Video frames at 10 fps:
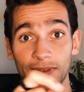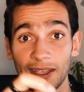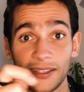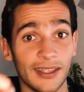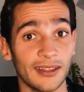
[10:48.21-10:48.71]

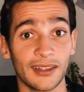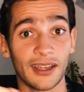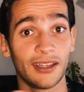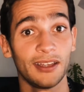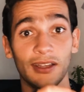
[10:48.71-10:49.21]
Take that
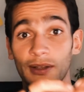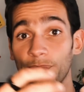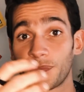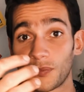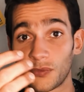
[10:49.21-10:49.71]
day
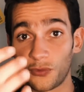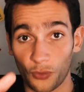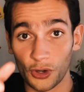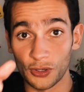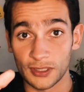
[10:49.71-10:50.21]

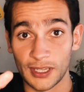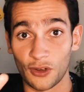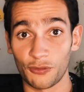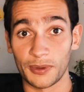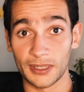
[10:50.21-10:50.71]
for
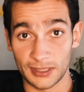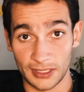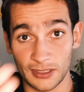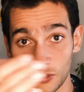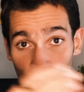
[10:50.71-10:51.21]
yourself, because this is